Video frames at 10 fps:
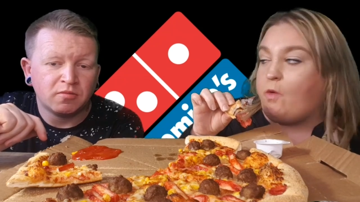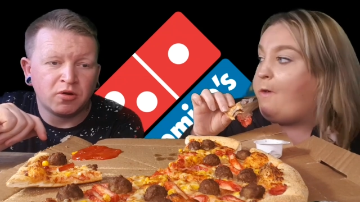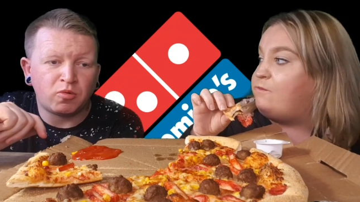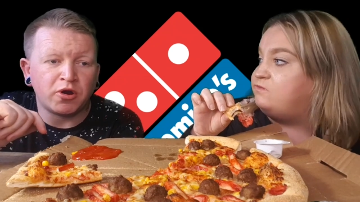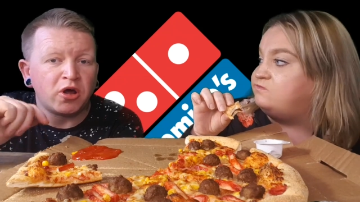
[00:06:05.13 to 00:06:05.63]

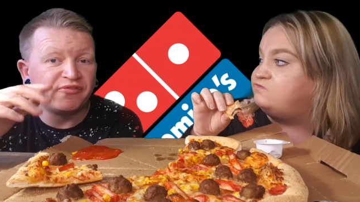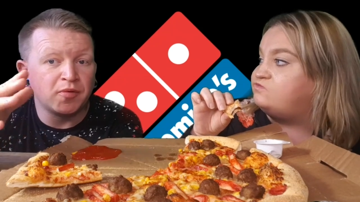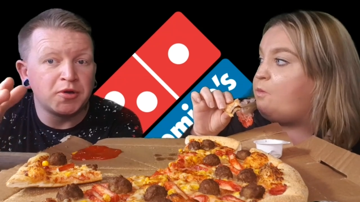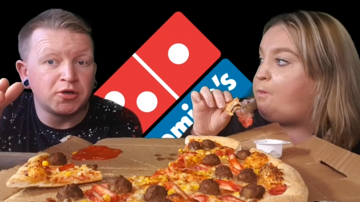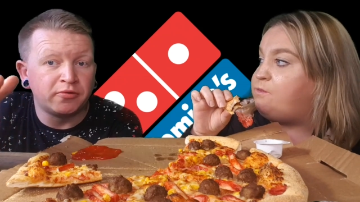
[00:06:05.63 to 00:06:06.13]
Speaker 1: We want to
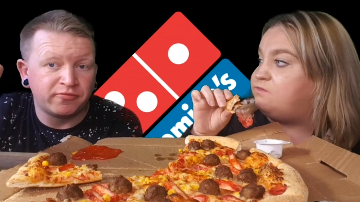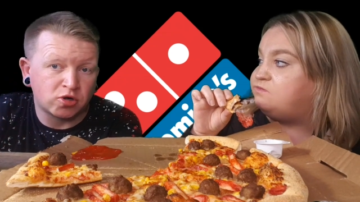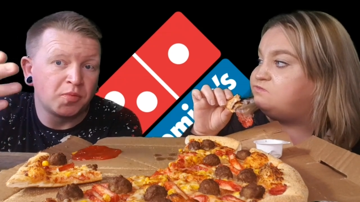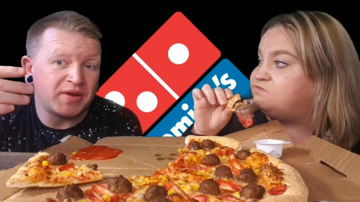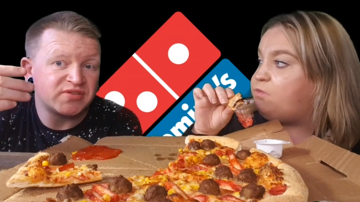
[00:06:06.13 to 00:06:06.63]
hopefully be done
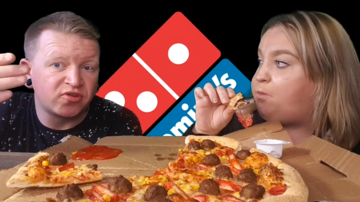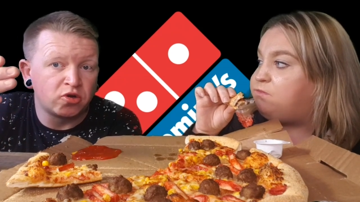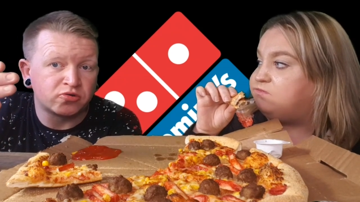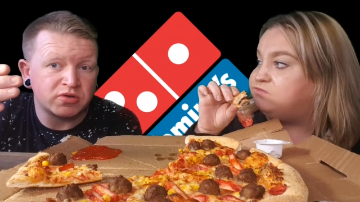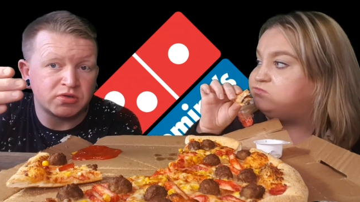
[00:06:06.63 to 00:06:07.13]
a couple of days
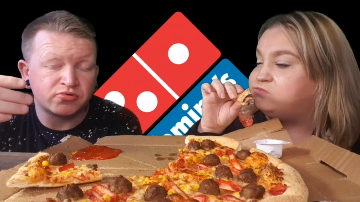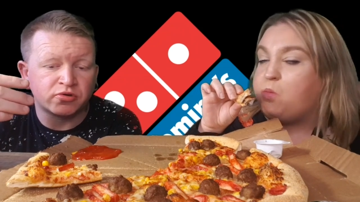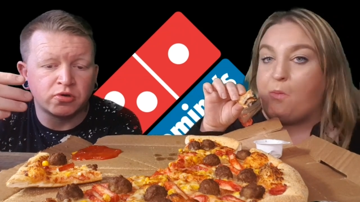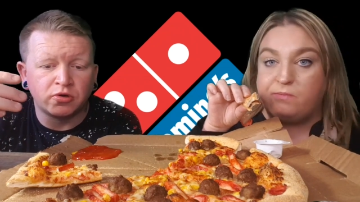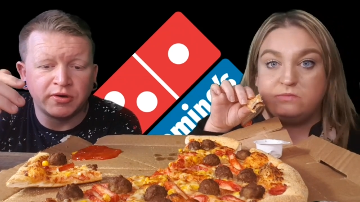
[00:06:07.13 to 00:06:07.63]
before Christmas
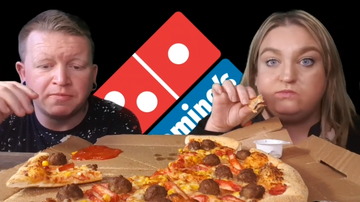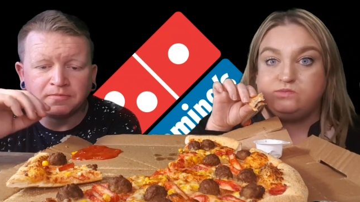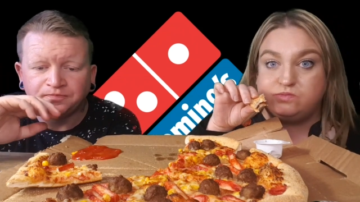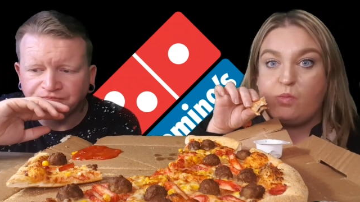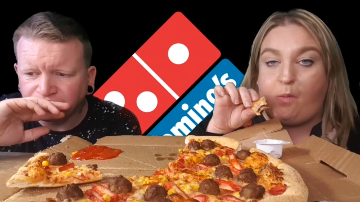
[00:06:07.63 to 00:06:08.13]

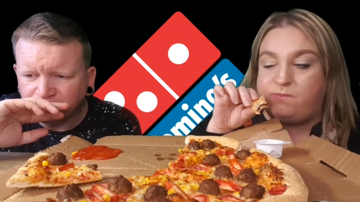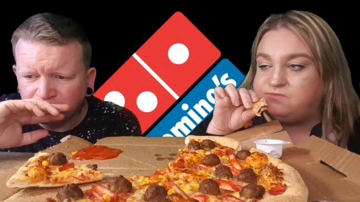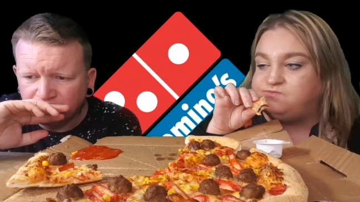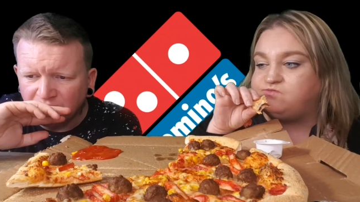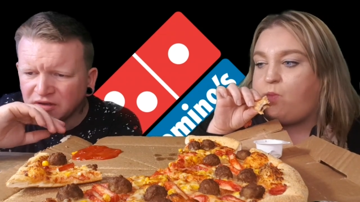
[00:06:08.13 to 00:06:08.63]
recording,
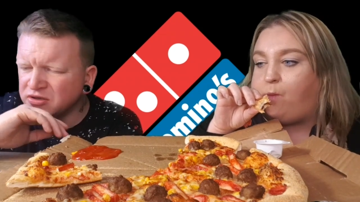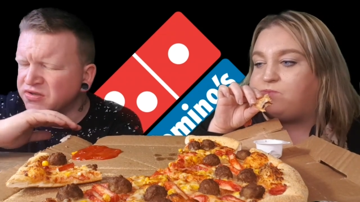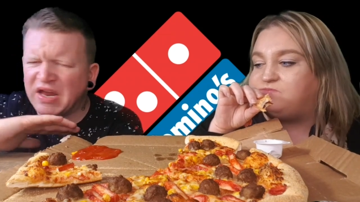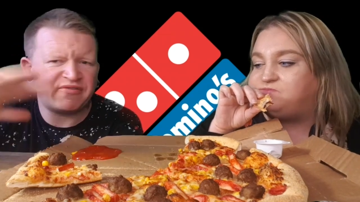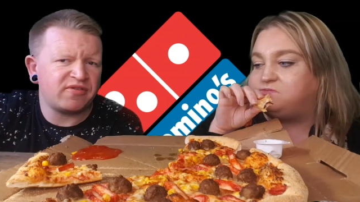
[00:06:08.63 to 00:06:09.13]

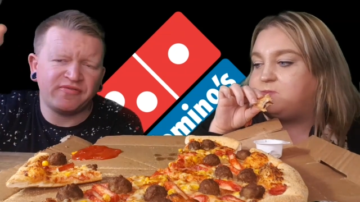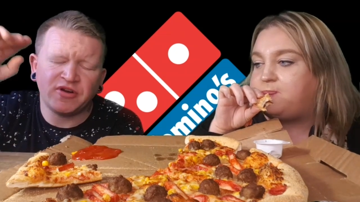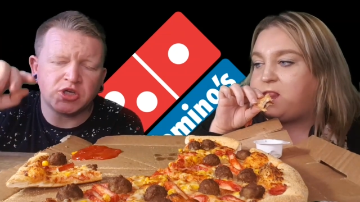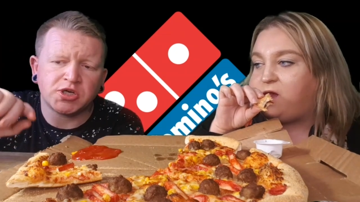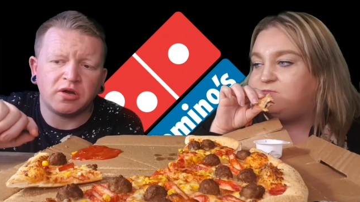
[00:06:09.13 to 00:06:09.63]
because get everything
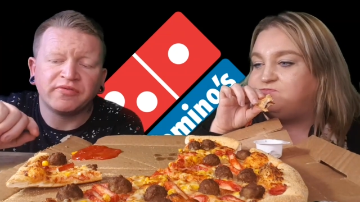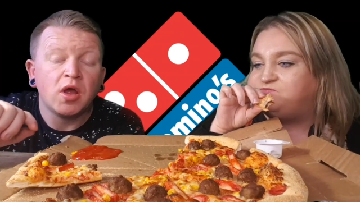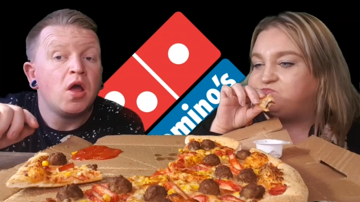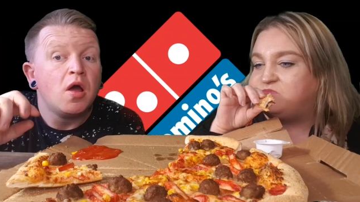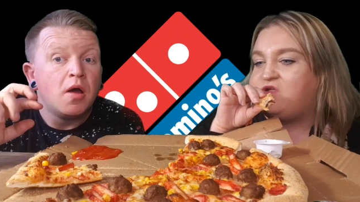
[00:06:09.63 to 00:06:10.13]
finished off.
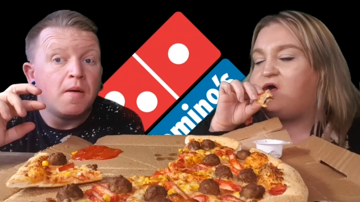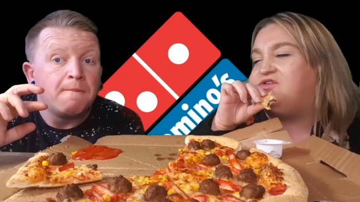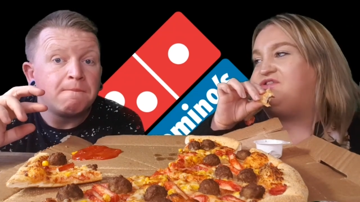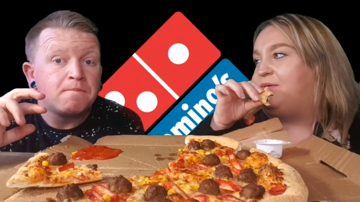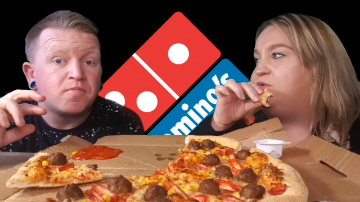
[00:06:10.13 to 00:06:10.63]

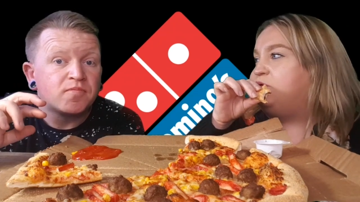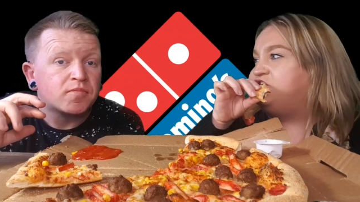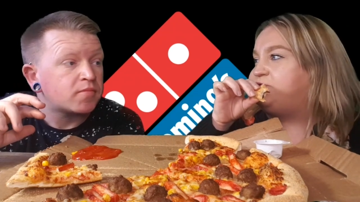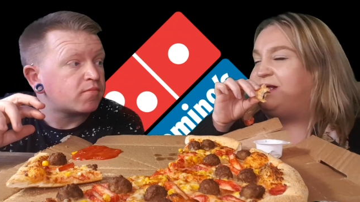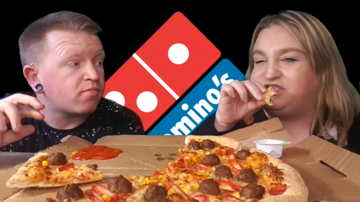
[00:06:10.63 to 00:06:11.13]
Speaker 2: Not only that, we
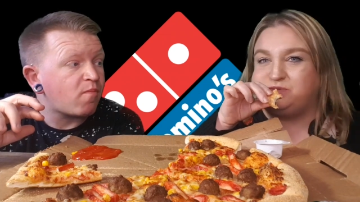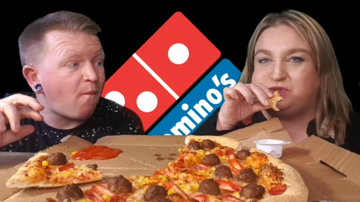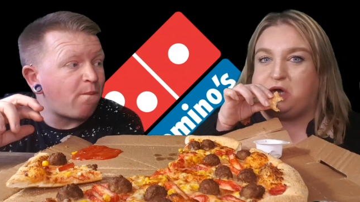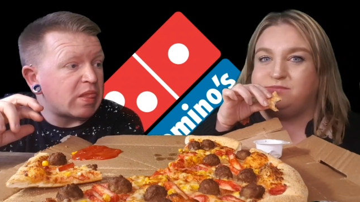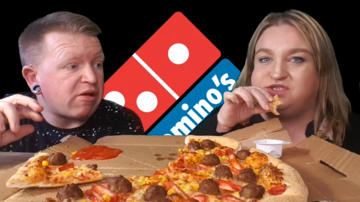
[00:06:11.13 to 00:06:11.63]
want to spend
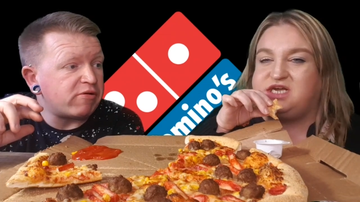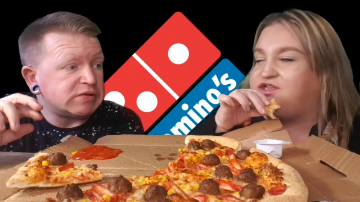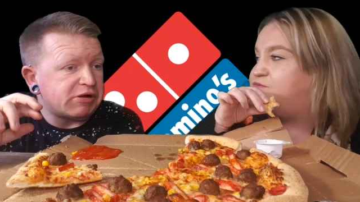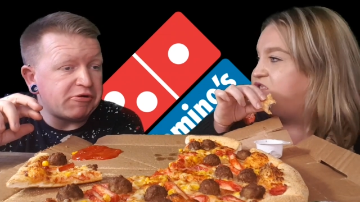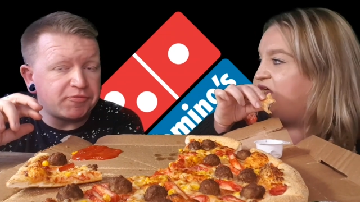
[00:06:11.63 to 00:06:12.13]
some time
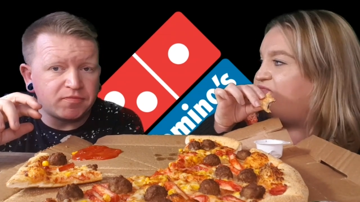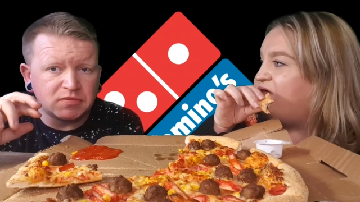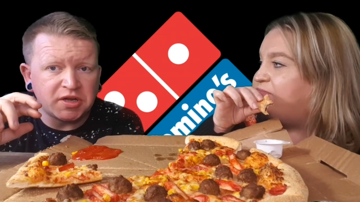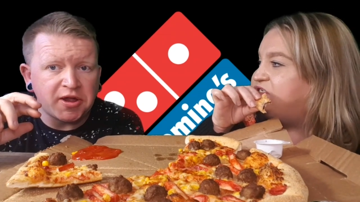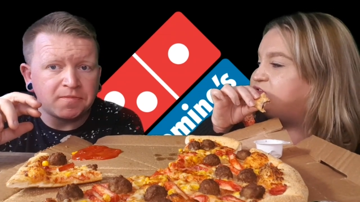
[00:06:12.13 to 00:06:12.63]
together with our
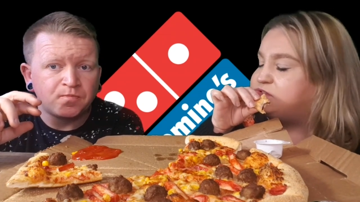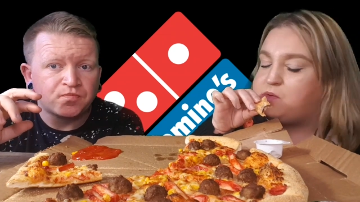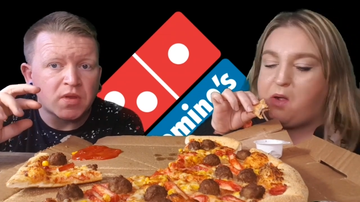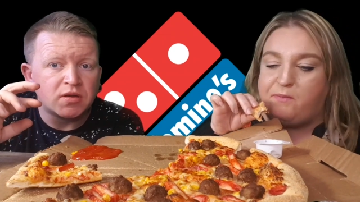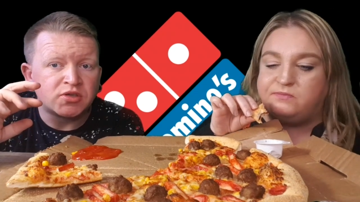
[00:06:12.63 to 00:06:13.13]
Speaker 1: families.
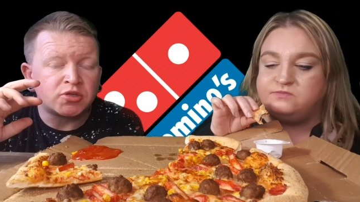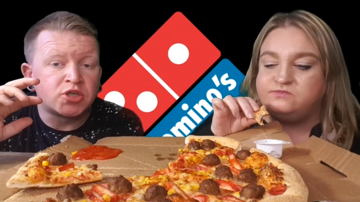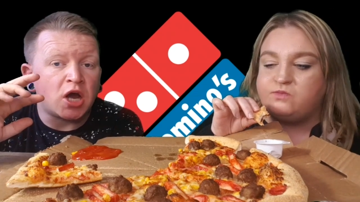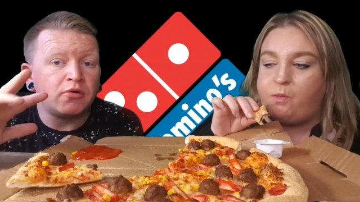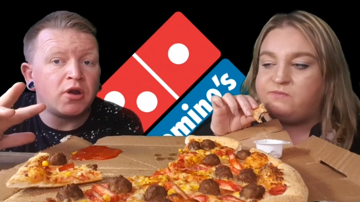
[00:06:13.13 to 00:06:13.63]
Yeah. So I
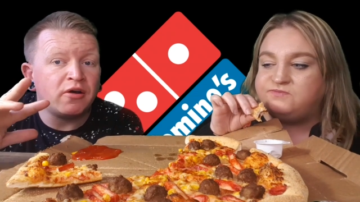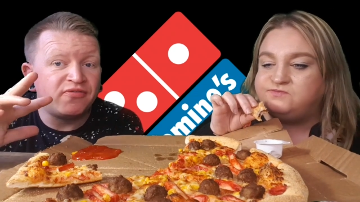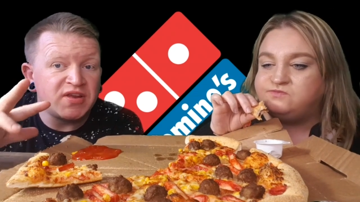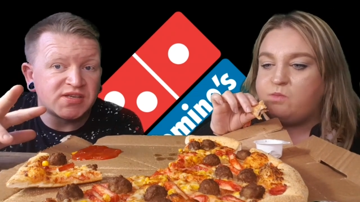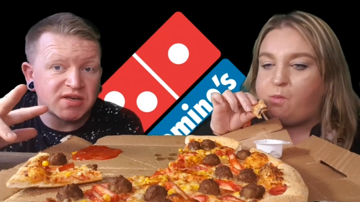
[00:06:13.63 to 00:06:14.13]
don't know
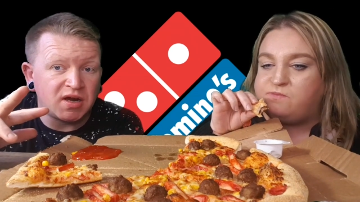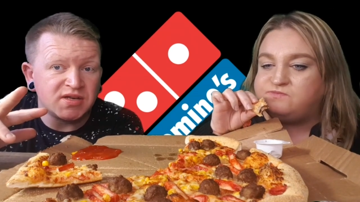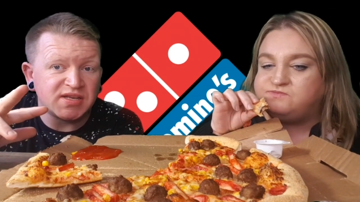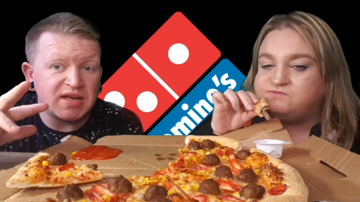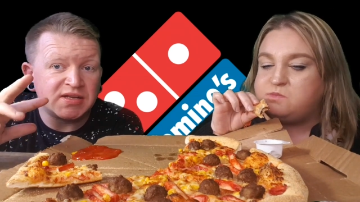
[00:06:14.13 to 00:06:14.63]
if this
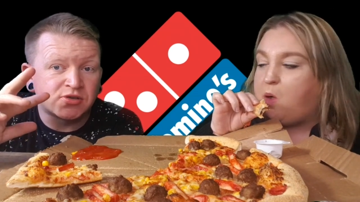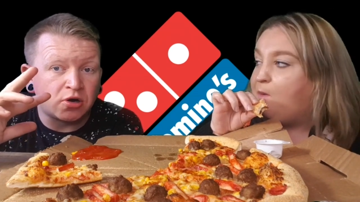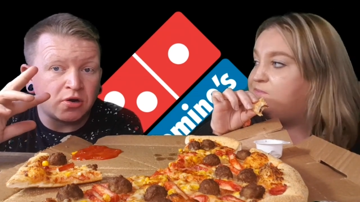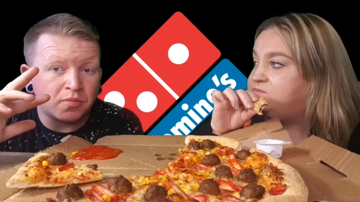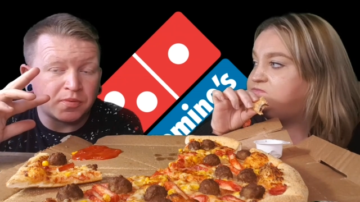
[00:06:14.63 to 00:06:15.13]
guy's is
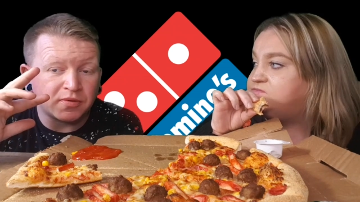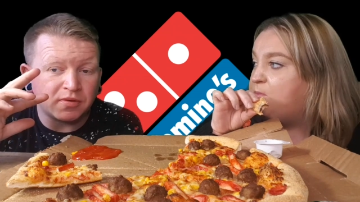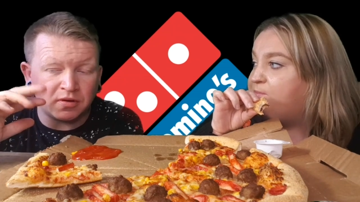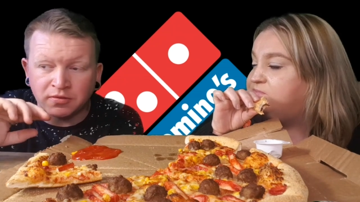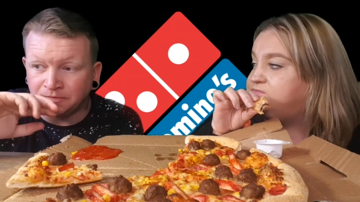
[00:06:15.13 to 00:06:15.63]
going
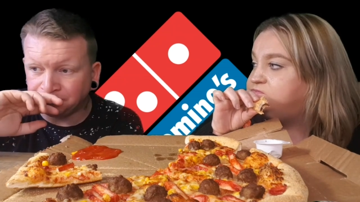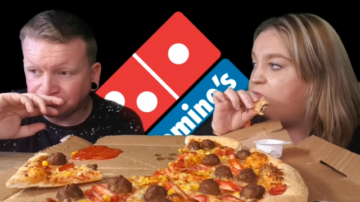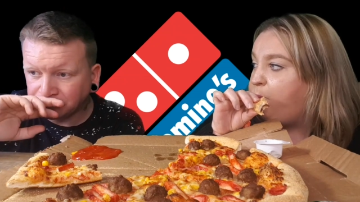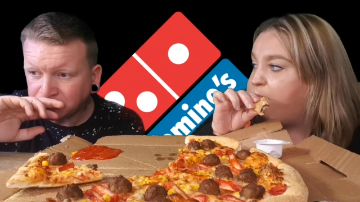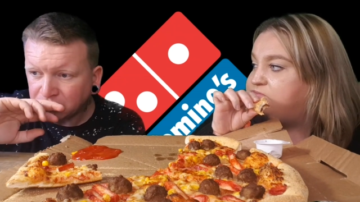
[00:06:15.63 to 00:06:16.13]
up